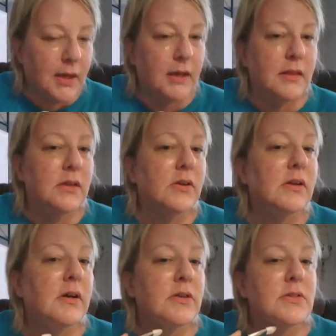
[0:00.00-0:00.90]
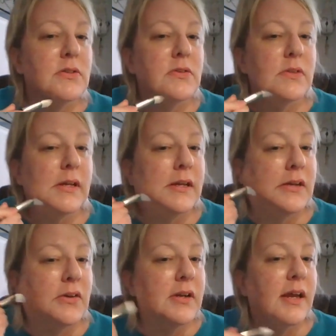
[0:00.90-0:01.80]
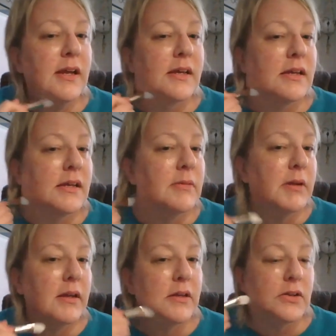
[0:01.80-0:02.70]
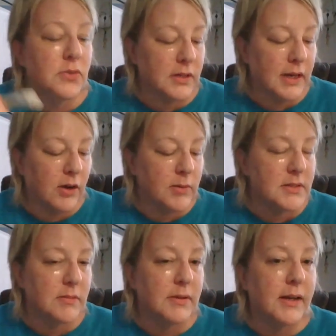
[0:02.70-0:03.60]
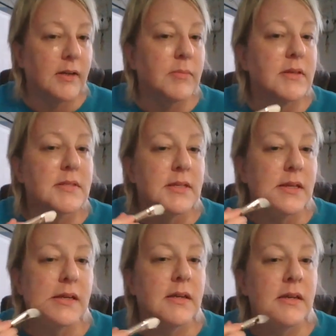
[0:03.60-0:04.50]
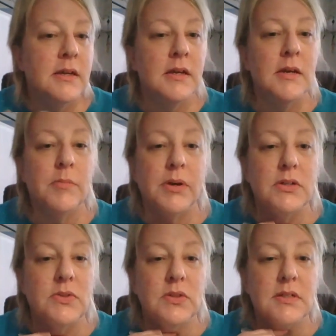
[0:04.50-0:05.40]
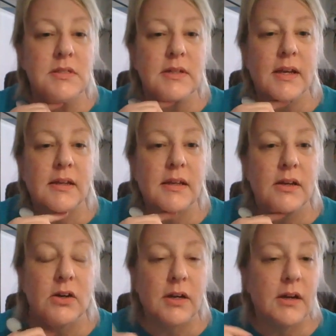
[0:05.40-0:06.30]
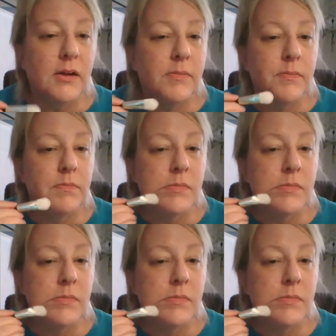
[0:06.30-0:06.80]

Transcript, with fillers: and then you can also do like your neck. I'm not going to do it now because I'm not at my sink, but do this neck area.